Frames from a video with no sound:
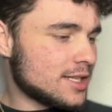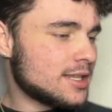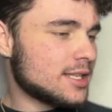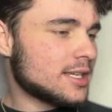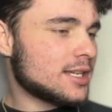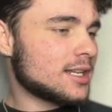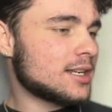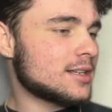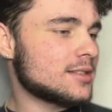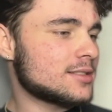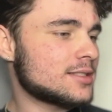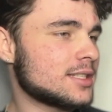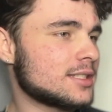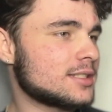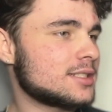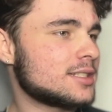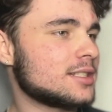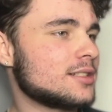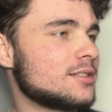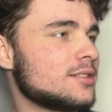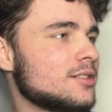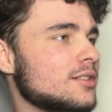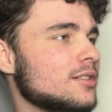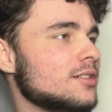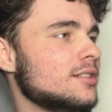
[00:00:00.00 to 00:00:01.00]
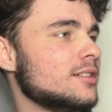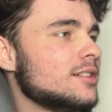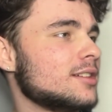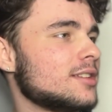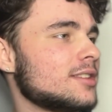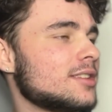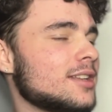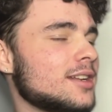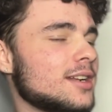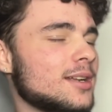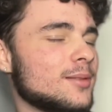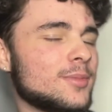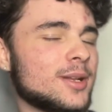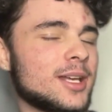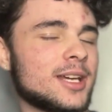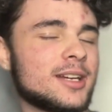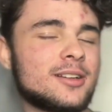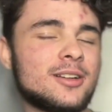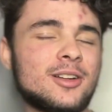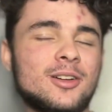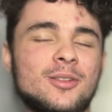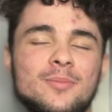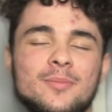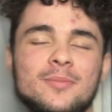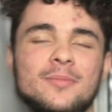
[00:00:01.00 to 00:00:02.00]
thinking I was Latino. And then I'm like,
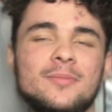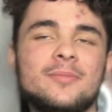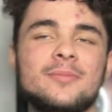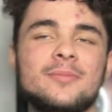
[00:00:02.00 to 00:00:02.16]
nope.